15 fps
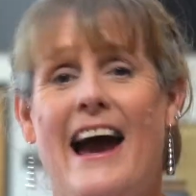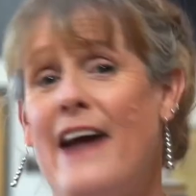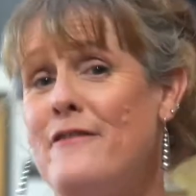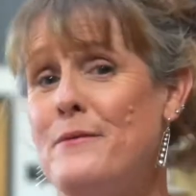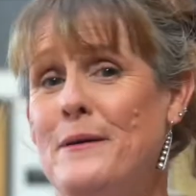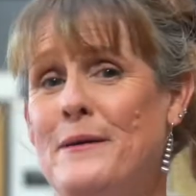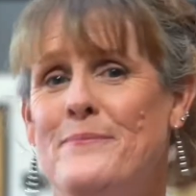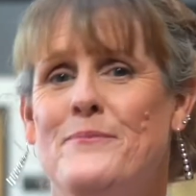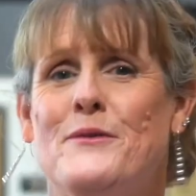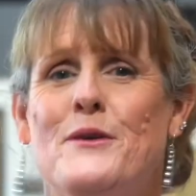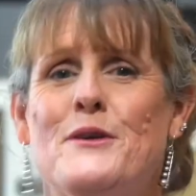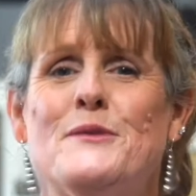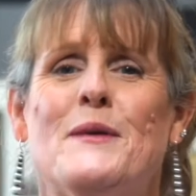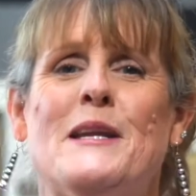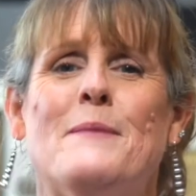everyone,
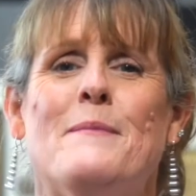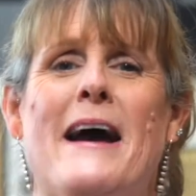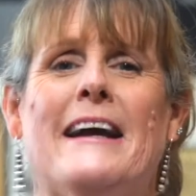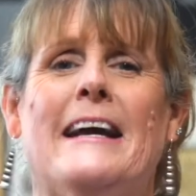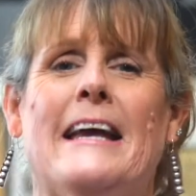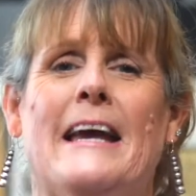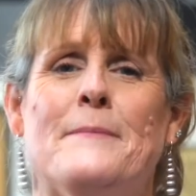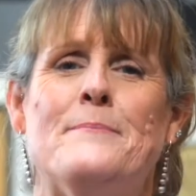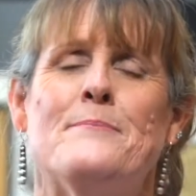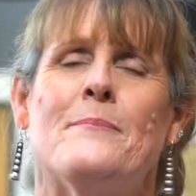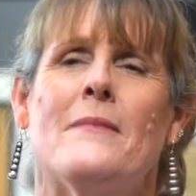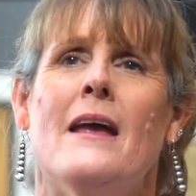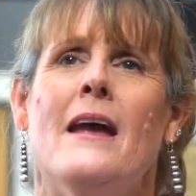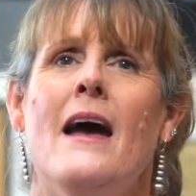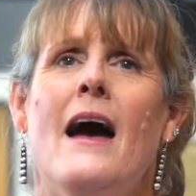Nurse Wendy back again.
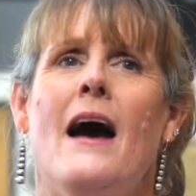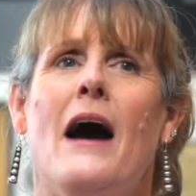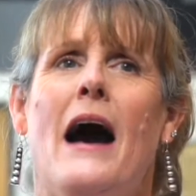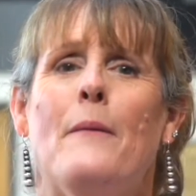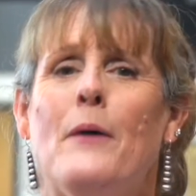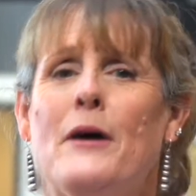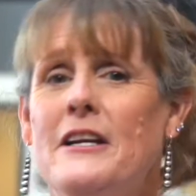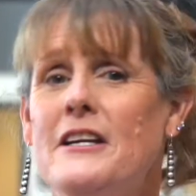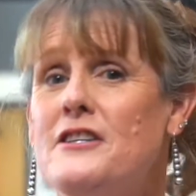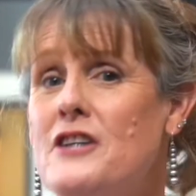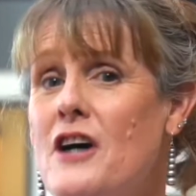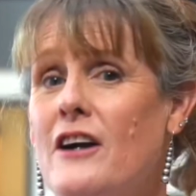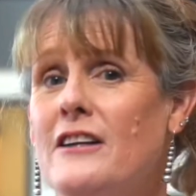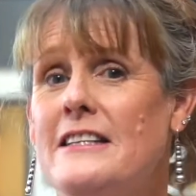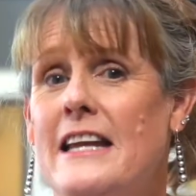I wanted to
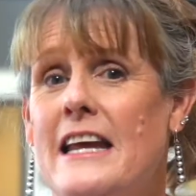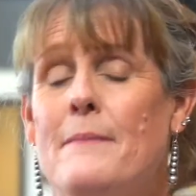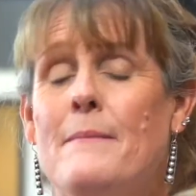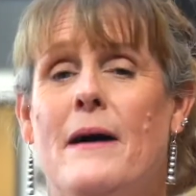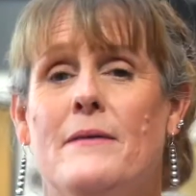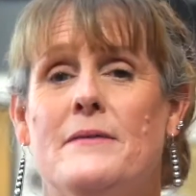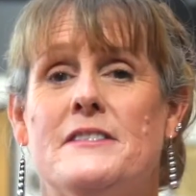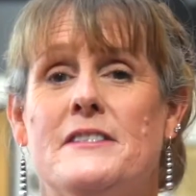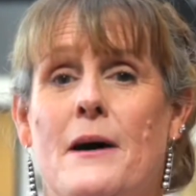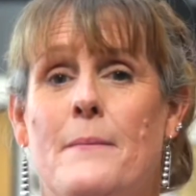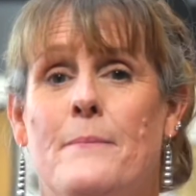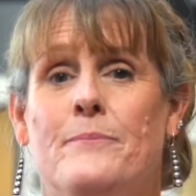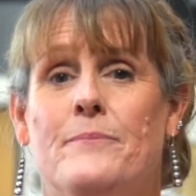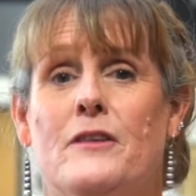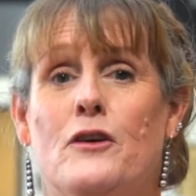talk today about
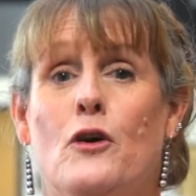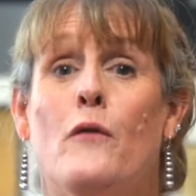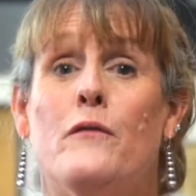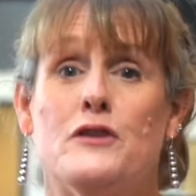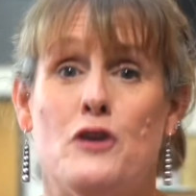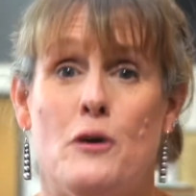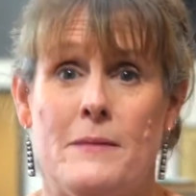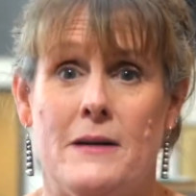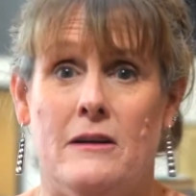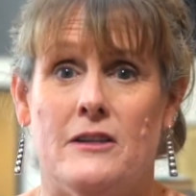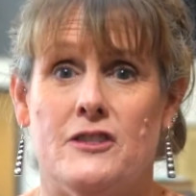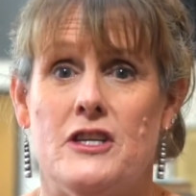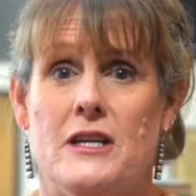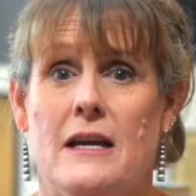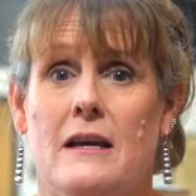some COVID
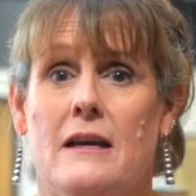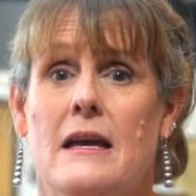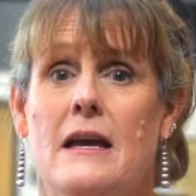terminology.